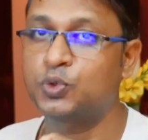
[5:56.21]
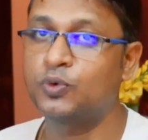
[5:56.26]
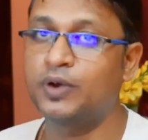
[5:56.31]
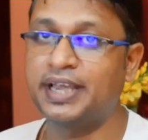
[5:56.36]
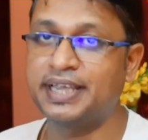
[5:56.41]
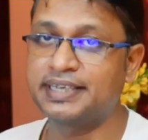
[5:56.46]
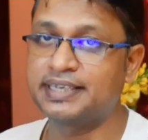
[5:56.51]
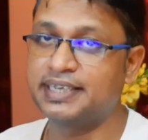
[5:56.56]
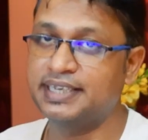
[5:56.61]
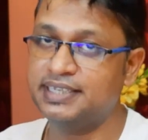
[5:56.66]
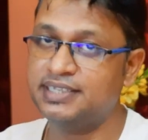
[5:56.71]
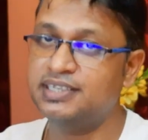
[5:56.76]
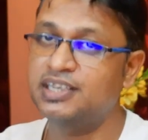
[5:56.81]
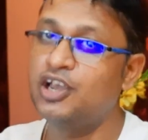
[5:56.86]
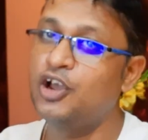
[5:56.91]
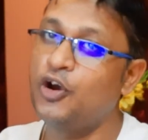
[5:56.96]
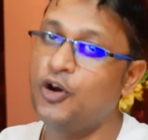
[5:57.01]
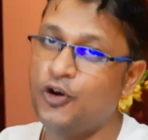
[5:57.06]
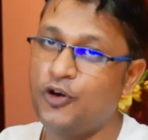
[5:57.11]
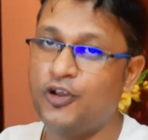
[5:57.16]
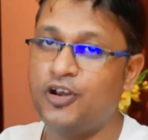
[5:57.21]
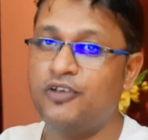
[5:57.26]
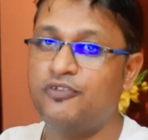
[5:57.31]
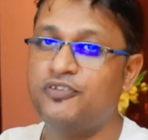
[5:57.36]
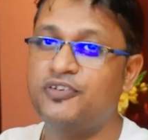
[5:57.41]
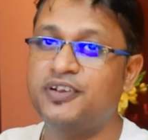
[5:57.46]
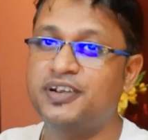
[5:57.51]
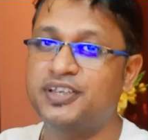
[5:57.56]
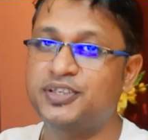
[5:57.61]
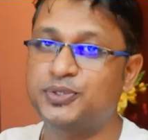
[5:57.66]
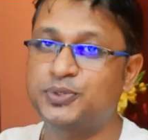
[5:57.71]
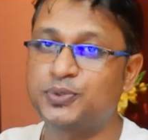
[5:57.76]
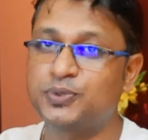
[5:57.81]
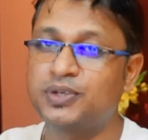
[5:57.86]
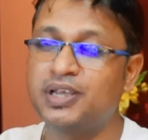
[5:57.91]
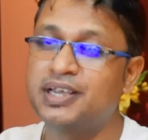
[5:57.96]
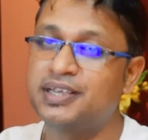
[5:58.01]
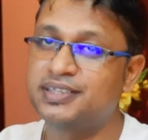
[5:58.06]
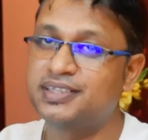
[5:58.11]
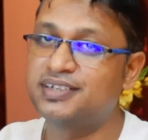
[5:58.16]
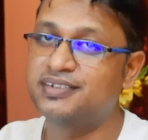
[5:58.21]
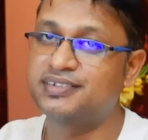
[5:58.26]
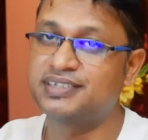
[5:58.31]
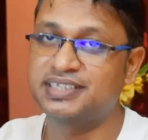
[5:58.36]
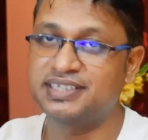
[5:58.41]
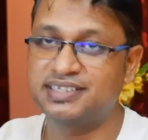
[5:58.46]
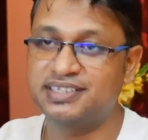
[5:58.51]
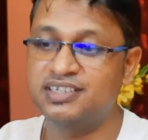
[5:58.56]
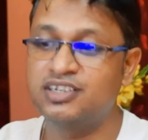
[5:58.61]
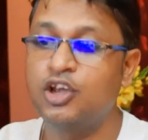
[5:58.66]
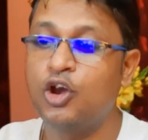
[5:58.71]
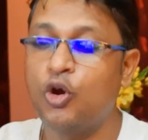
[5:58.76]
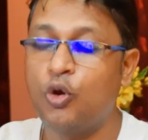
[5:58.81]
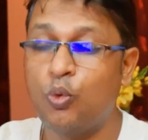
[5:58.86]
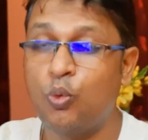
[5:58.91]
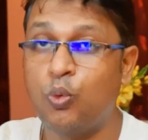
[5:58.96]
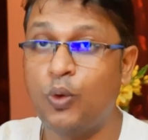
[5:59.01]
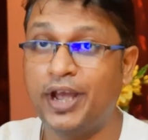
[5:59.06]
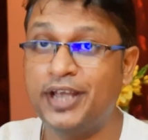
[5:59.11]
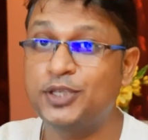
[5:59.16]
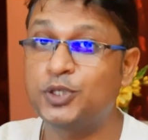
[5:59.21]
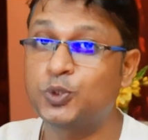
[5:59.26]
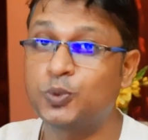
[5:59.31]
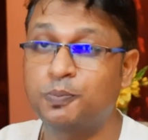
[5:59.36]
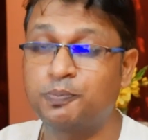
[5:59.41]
So I guess all of you understood the reason why